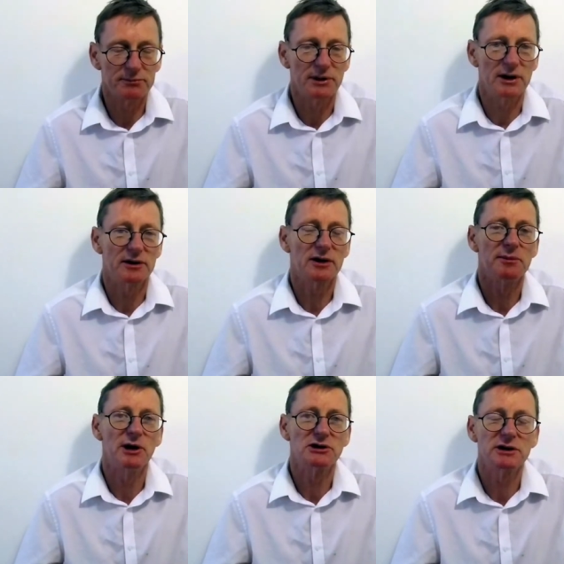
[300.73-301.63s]
been a
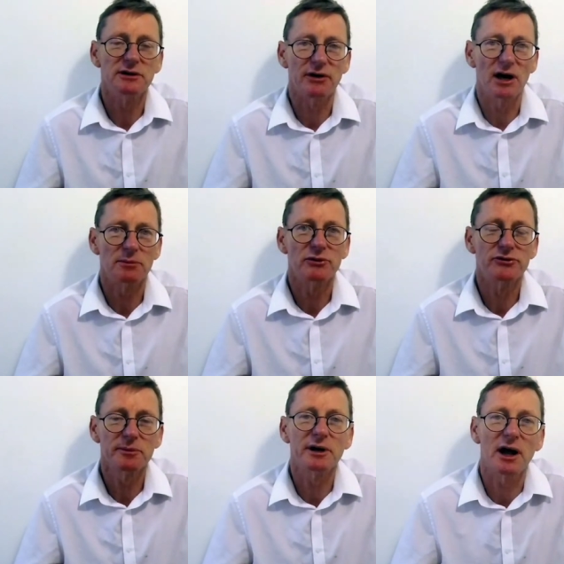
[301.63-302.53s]
commercially available
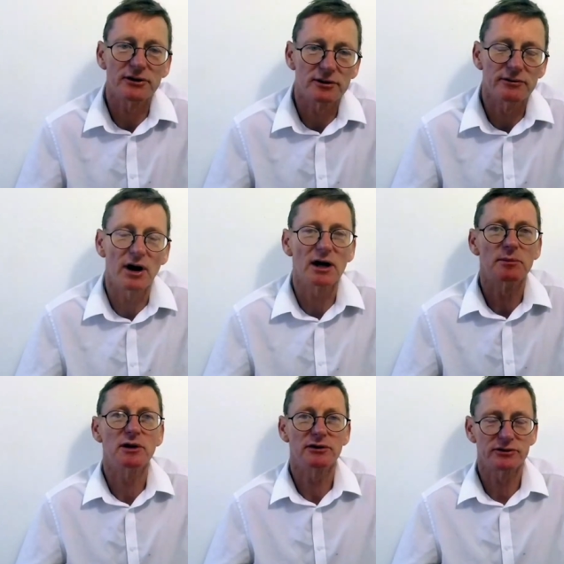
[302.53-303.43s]
simulator
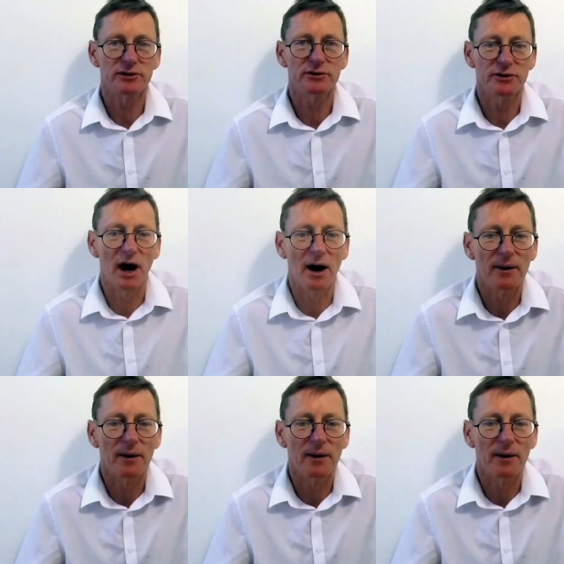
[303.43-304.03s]
available until now.